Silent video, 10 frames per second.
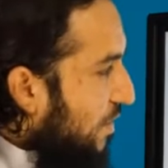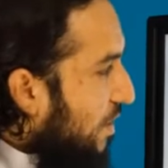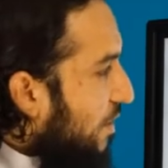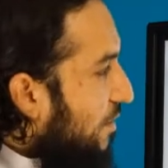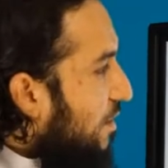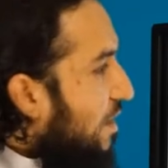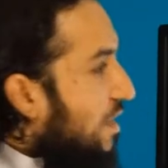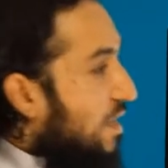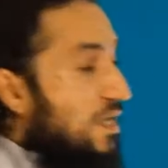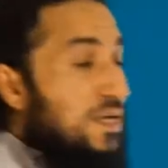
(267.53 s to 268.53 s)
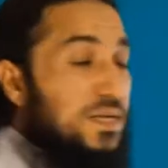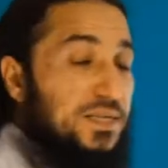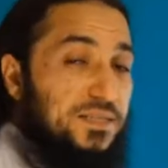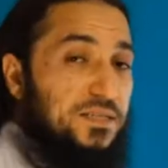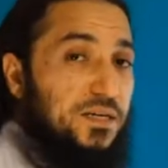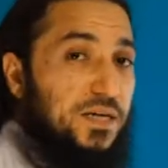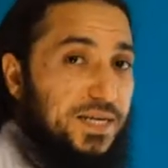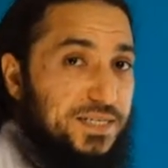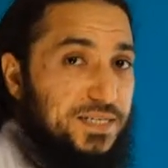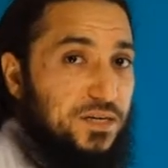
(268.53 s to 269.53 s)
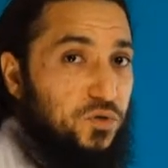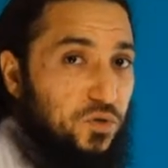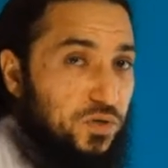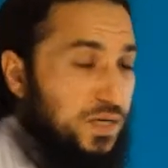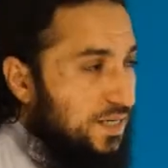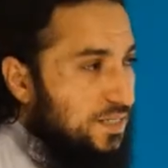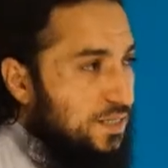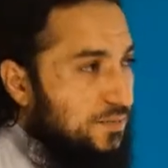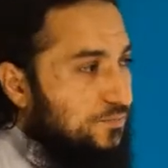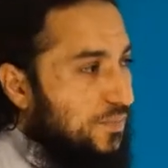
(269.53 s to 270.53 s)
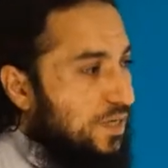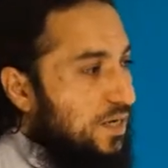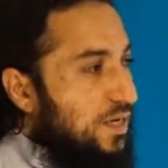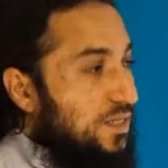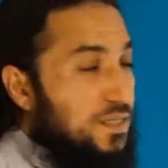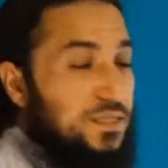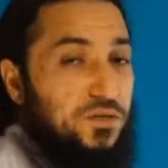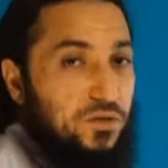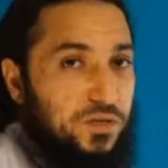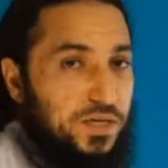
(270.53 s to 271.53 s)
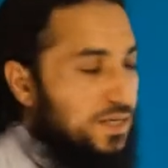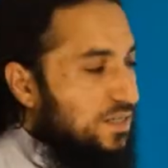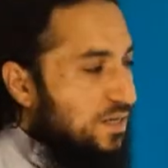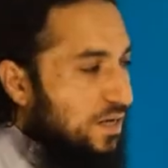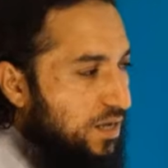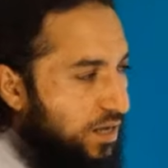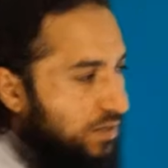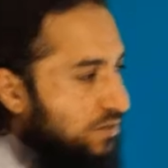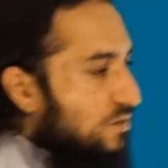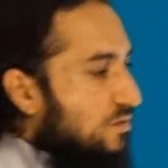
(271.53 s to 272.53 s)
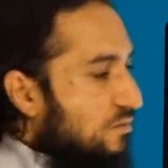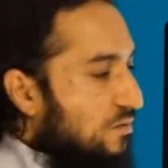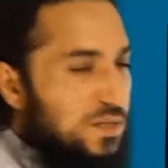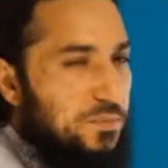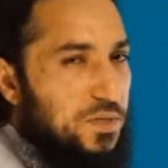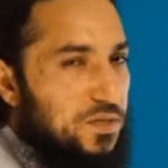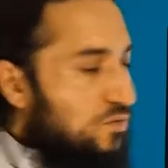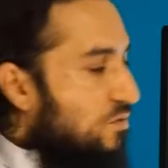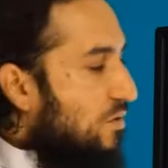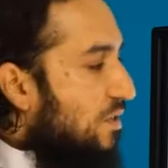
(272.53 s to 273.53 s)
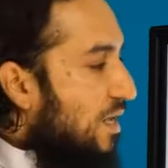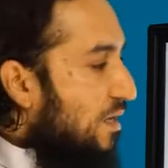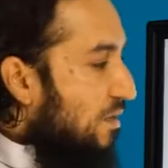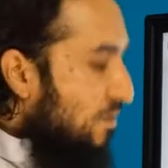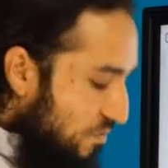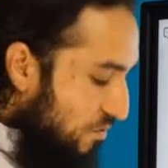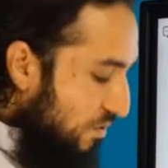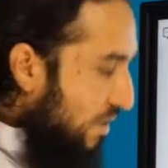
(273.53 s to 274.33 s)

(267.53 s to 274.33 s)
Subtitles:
Okay, is it a connector or non-connector? It is a non-connector, as similar to Dal or